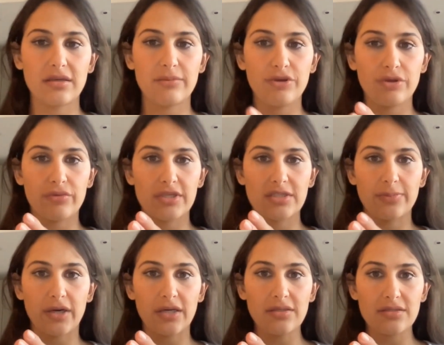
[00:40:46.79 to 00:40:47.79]
immune
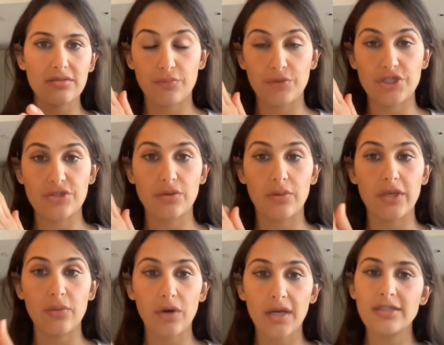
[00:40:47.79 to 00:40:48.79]
response, which is what we
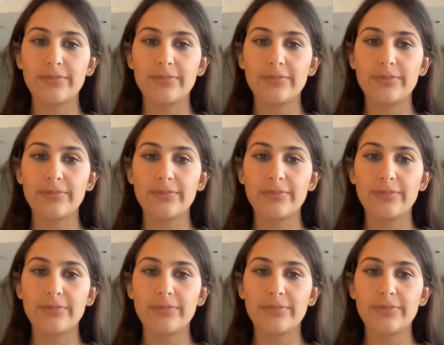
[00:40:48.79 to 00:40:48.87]
want.